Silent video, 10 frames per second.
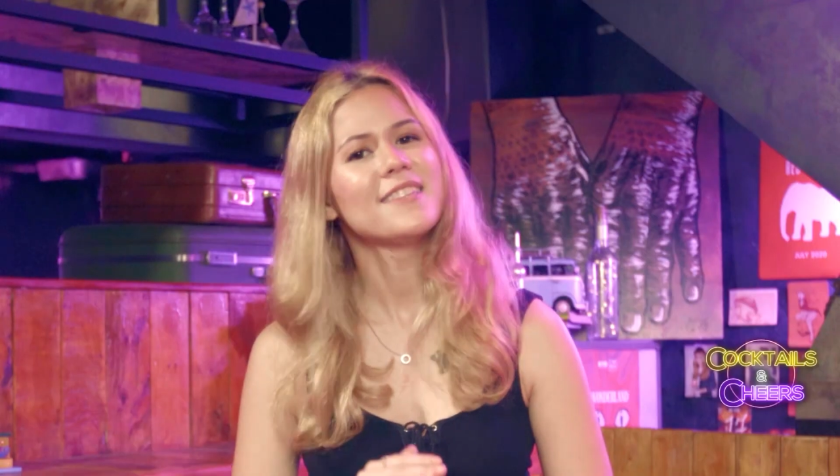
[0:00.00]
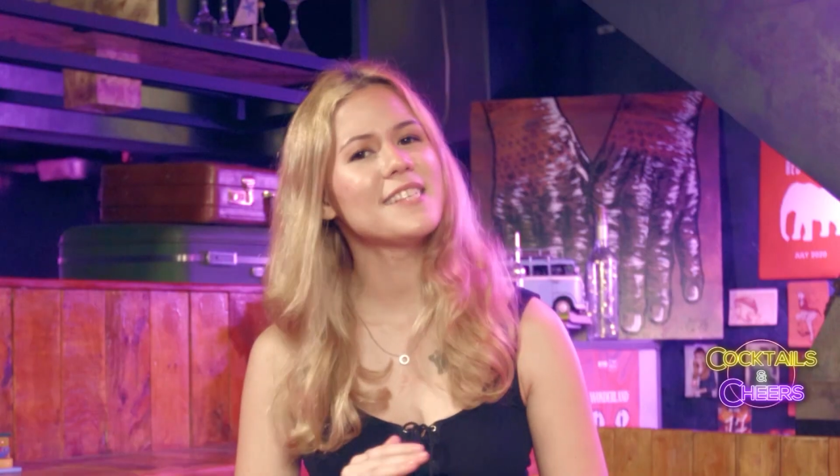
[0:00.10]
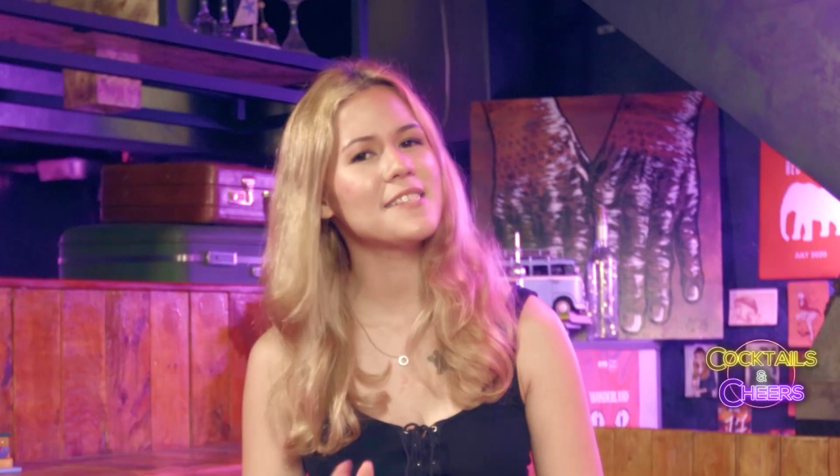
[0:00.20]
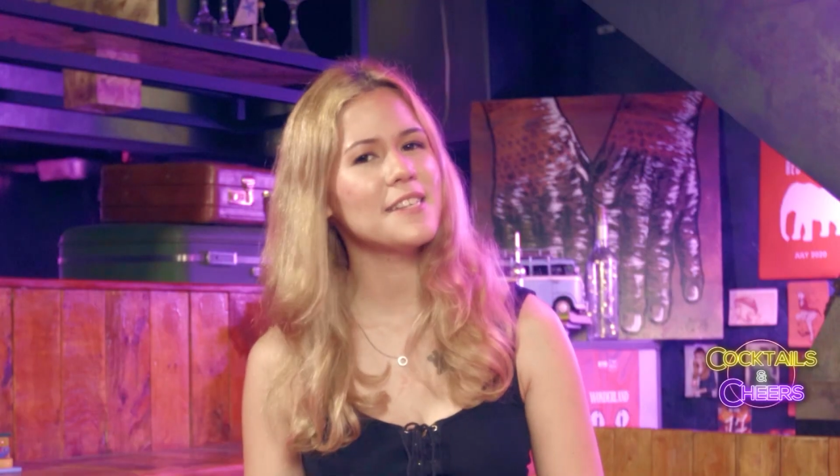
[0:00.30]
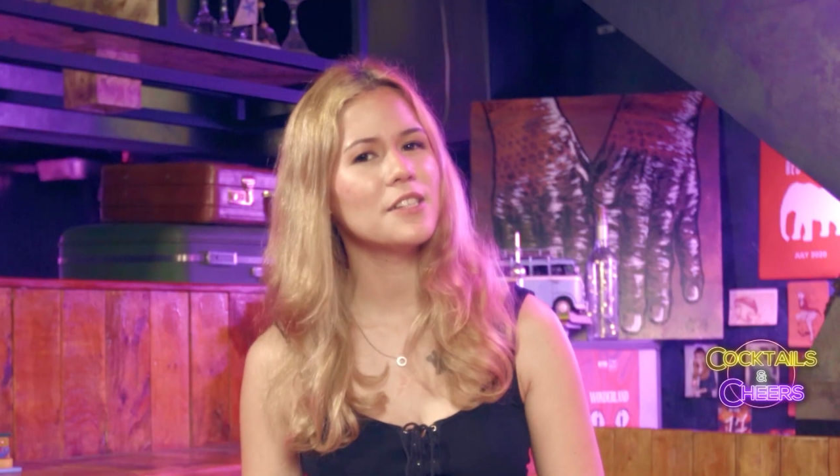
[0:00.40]

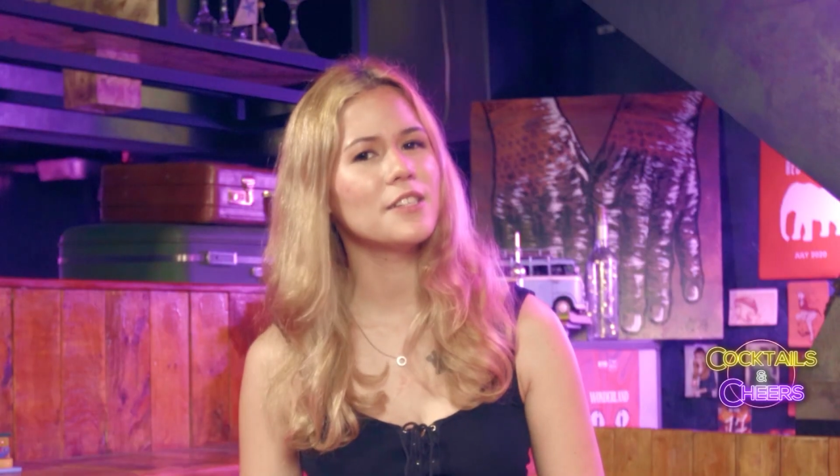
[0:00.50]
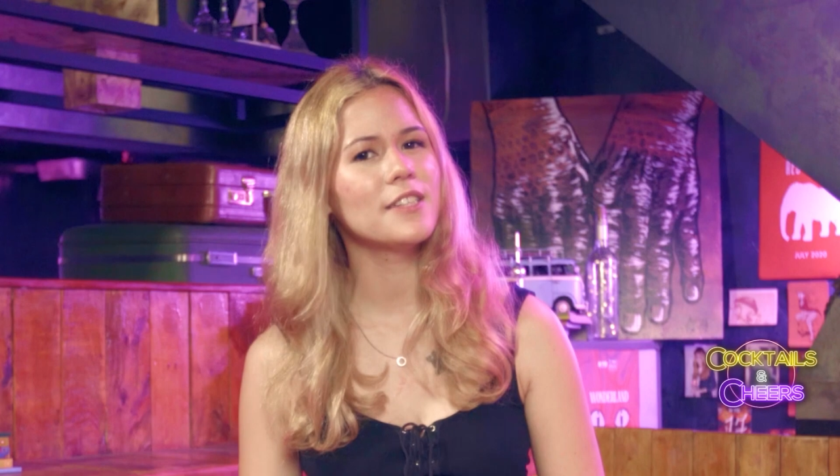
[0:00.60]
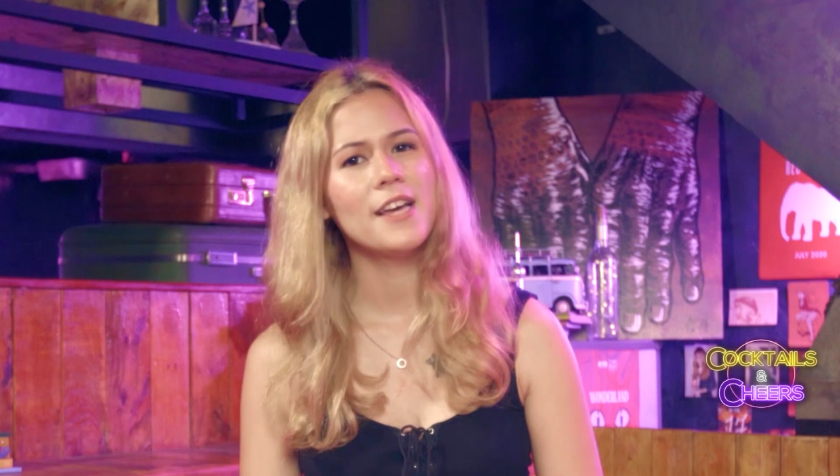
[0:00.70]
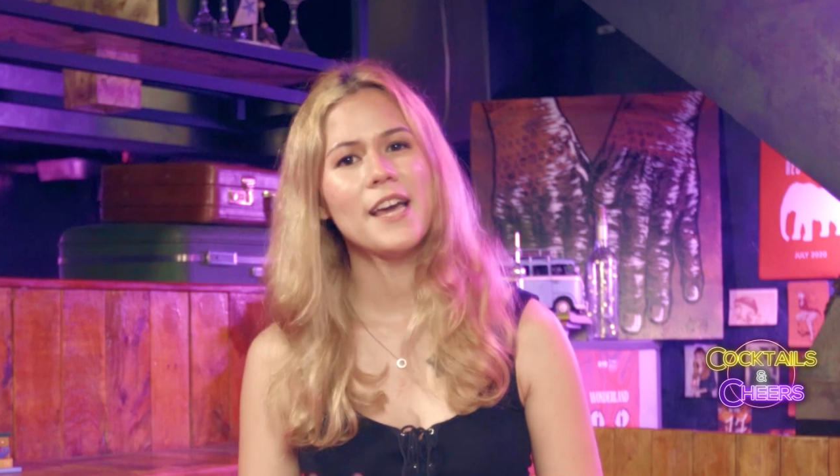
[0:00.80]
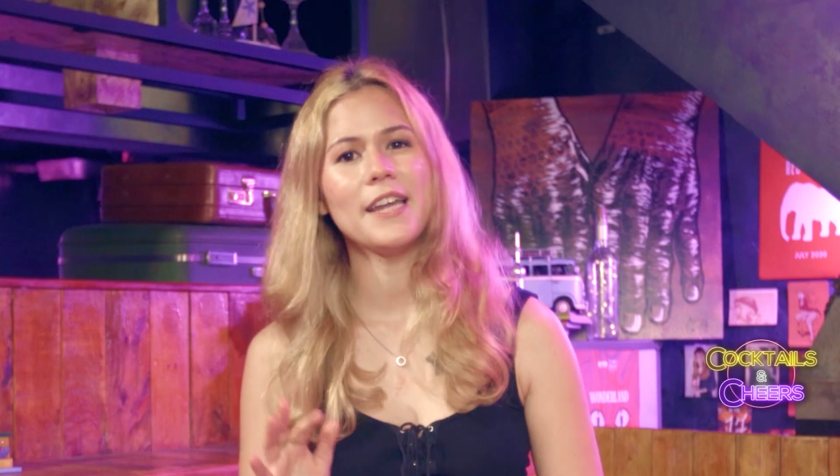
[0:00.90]

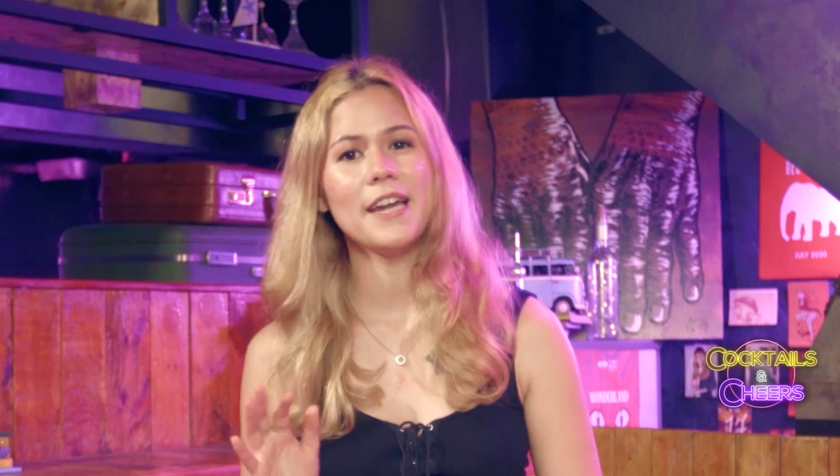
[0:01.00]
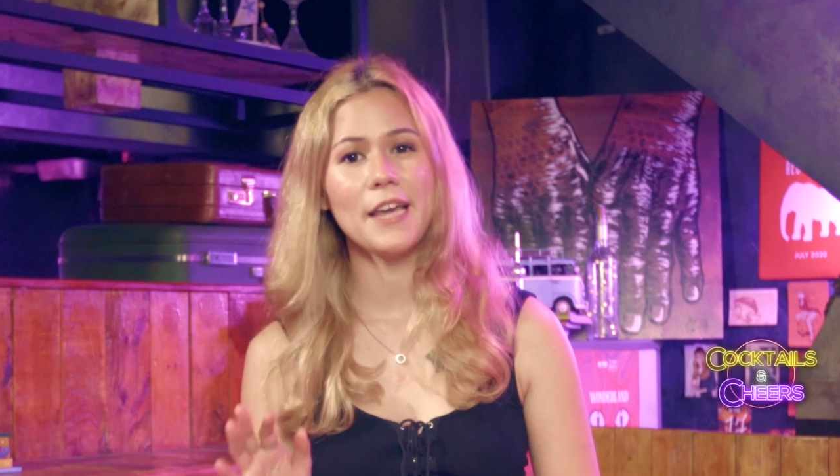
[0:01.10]
distilled in